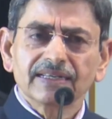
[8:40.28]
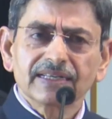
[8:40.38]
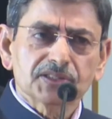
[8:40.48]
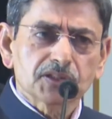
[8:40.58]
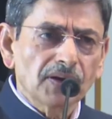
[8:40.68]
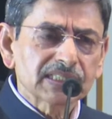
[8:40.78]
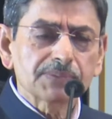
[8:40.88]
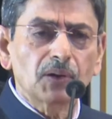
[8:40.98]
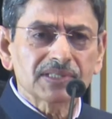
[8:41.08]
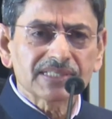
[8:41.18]
It talks
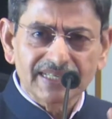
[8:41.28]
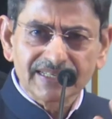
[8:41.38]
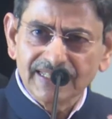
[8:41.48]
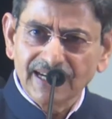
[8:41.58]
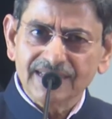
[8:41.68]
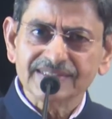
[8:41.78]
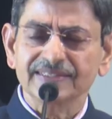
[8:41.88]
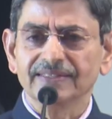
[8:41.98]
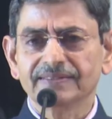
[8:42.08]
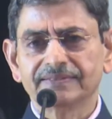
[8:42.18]
about
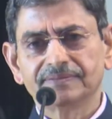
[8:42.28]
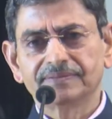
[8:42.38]
sannyasa,